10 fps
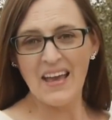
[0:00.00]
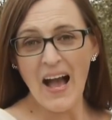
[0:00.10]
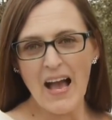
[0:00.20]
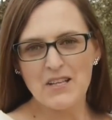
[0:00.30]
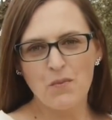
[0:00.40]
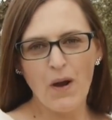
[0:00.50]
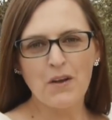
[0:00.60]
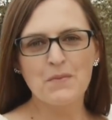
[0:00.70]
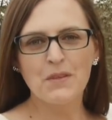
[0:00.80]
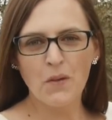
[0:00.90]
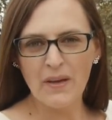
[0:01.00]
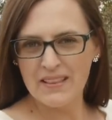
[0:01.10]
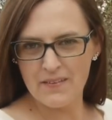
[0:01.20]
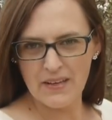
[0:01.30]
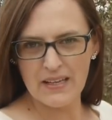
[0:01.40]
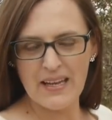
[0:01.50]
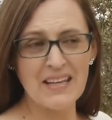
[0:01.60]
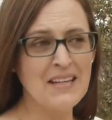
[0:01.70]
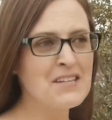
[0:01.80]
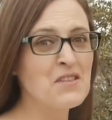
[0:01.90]
Hey guys, welcome to Lloyd Living.
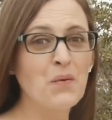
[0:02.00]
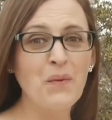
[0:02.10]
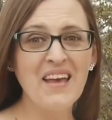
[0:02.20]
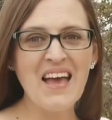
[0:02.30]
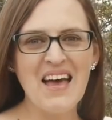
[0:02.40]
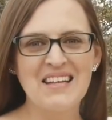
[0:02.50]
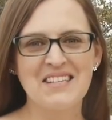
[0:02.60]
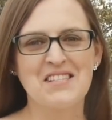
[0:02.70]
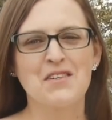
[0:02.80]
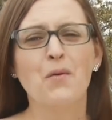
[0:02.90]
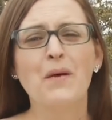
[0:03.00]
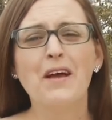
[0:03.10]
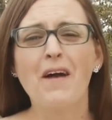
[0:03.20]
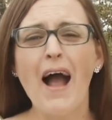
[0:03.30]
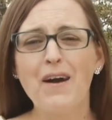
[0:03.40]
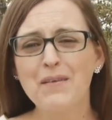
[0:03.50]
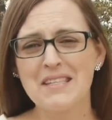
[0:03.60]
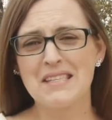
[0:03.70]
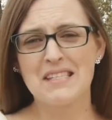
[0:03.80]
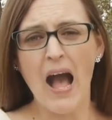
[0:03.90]
It is the weekend and so we are
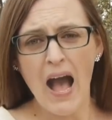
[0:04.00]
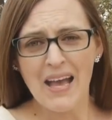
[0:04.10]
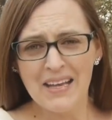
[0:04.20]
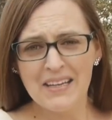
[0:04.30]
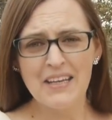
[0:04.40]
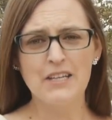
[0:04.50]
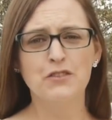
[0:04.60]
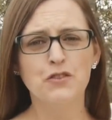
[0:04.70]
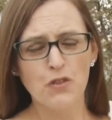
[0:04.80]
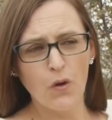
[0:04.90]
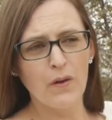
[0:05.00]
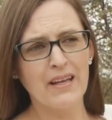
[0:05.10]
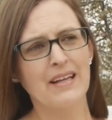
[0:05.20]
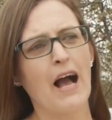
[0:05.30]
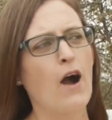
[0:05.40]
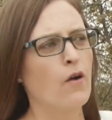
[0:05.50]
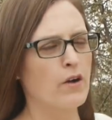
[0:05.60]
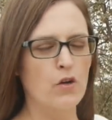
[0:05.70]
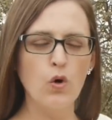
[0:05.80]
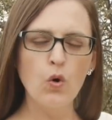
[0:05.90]
outside enjoying
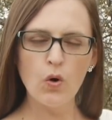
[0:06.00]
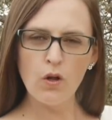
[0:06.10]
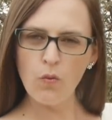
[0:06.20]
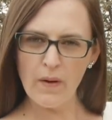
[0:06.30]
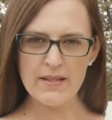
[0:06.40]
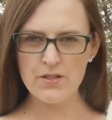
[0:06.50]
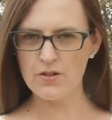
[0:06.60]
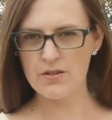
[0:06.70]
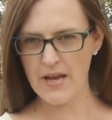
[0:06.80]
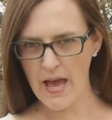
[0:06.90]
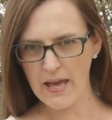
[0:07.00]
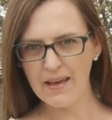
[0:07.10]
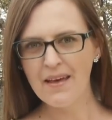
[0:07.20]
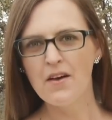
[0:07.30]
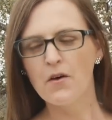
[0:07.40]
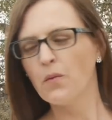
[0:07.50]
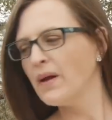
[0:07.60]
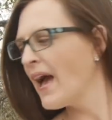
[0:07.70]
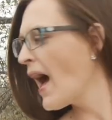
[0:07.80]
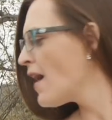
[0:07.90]
our cool winter day.
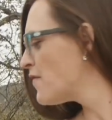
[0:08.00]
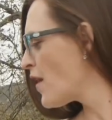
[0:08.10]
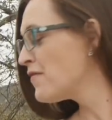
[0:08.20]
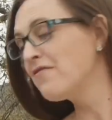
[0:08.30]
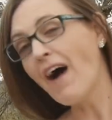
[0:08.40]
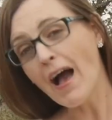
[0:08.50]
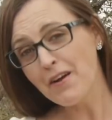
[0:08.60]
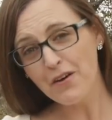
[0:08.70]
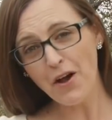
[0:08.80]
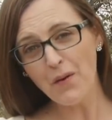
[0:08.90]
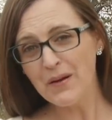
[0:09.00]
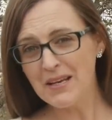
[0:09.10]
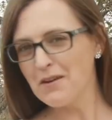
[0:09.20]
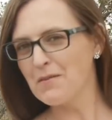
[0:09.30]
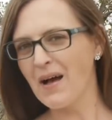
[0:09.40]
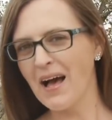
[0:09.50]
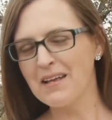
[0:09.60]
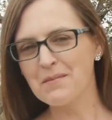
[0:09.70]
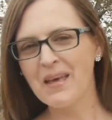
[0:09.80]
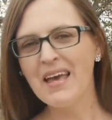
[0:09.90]
We have a fire going here
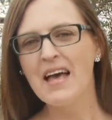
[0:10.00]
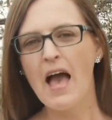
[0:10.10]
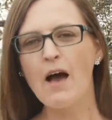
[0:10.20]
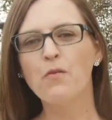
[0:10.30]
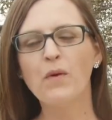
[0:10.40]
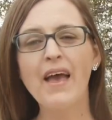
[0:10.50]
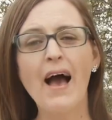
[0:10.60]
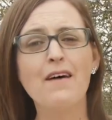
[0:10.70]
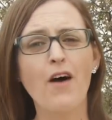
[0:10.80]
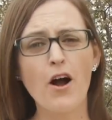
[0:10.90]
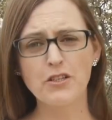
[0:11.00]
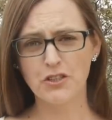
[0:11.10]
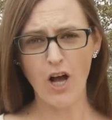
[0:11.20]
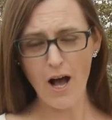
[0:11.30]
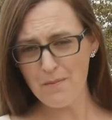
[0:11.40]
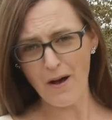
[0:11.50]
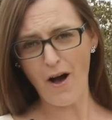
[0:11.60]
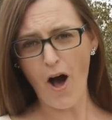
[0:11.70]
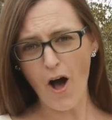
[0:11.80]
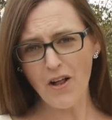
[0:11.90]
behind me and we have our
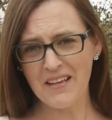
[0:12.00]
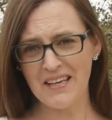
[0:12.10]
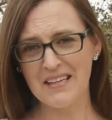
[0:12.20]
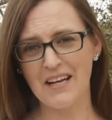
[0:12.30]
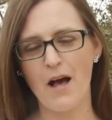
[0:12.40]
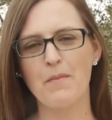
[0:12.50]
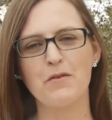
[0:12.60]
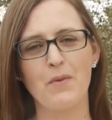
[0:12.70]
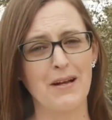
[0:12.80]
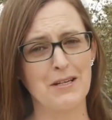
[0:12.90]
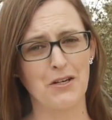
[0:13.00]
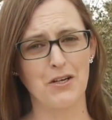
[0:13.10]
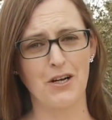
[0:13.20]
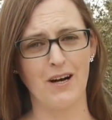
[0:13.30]
Chapa all heated up and ready to cook